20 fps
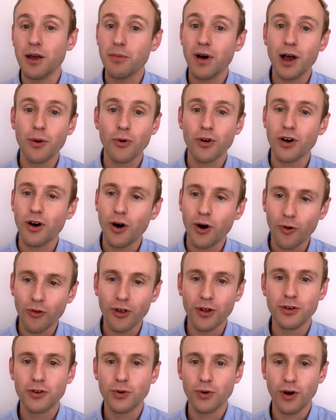might want to hold
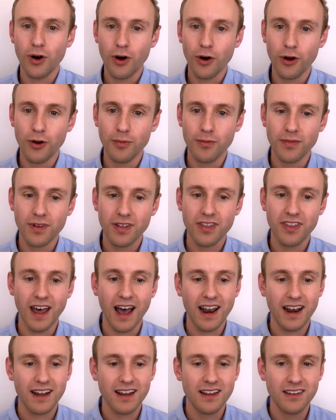on to a home
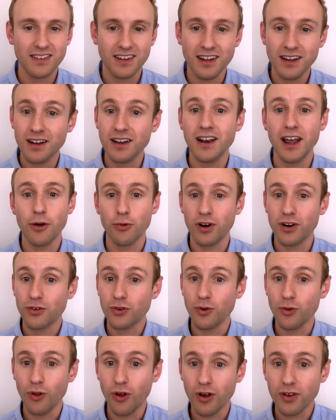that is in a net
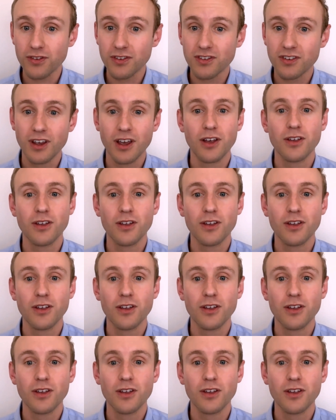rental loss